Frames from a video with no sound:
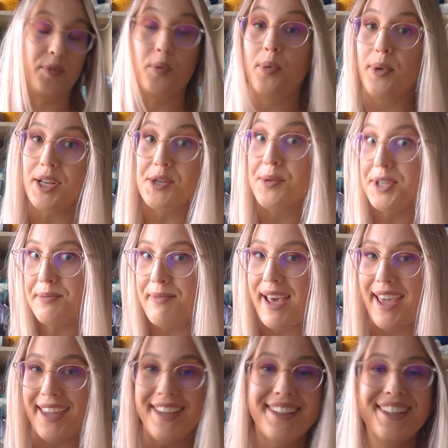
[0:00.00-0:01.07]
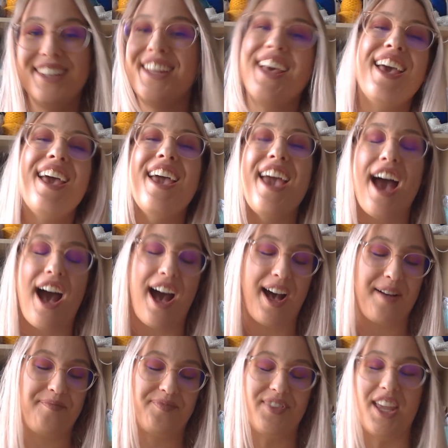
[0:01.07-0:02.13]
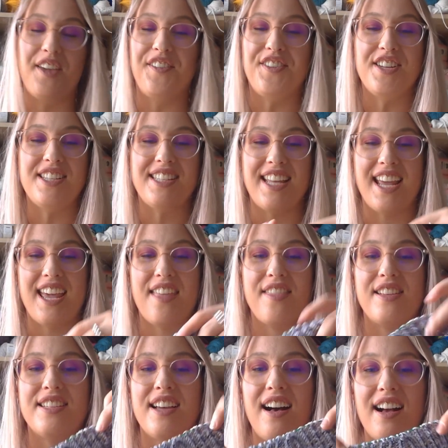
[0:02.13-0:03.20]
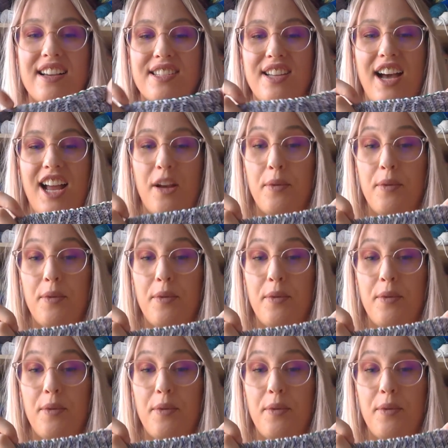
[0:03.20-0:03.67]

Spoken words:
which was me, if you see the dark side,